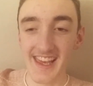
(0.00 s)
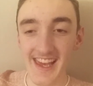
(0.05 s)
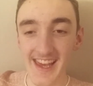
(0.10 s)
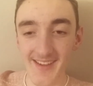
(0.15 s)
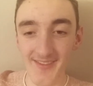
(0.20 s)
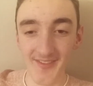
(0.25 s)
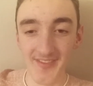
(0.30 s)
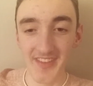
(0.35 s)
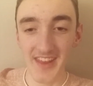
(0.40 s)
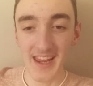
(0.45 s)

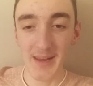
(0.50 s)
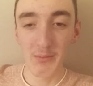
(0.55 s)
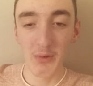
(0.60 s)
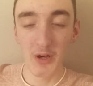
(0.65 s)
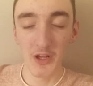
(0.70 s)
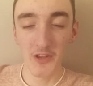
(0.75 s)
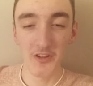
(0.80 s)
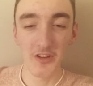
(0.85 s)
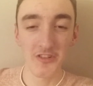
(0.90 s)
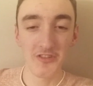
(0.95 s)
um thing,
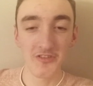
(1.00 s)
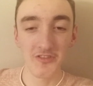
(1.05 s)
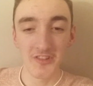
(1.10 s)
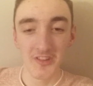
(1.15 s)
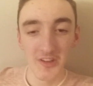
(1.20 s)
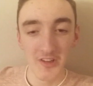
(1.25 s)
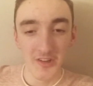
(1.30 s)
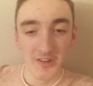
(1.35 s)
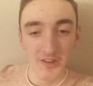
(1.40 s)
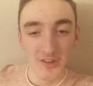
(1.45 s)
but
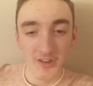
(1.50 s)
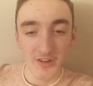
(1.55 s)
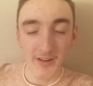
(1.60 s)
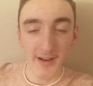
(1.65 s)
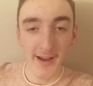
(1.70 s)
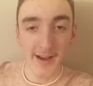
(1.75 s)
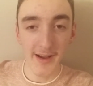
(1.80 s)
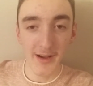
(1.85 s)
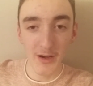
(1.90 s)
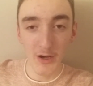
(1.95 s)
there's
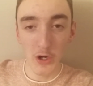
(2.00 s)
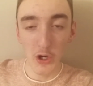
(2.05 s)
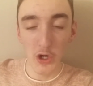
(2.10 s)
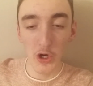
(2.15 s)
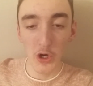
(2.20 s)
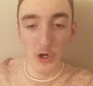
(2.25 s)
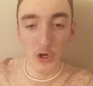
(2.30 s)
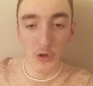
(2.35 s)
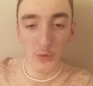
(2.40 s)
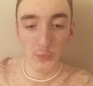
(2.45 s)

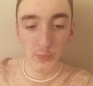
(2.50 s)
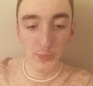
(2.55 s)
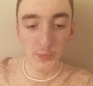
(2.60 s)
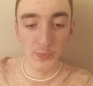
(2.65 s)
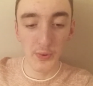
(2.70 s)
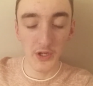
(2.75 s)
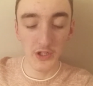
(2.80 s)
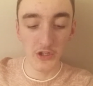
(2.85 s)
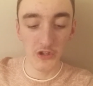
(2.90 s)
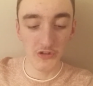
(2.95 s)
oh,
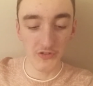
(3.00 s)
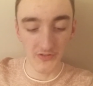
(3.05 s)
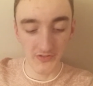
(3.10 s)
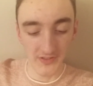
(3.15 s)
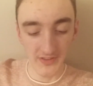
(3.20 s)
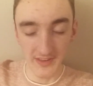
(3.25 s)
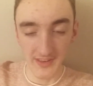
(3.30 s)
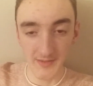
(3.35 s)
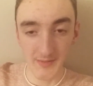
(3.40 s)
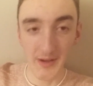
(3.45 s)
but
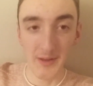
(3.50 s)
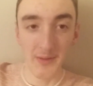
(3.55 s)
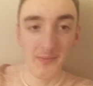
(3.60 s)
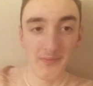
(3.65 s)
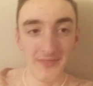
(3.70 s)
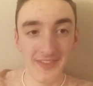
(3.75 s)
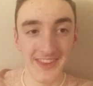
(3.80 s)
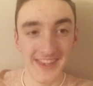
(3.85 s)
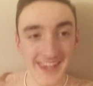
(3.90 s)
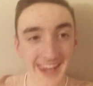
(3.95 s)
there's
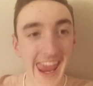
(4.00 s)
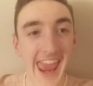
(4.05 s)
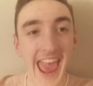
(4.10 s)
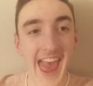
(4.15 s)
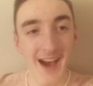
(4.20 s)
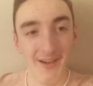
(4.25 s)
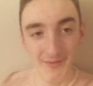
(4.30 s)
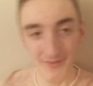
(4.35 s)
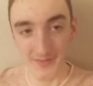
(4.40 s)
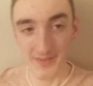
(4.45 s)
but
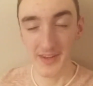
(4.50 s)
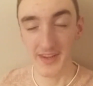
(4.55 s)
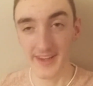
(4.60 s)
yeah,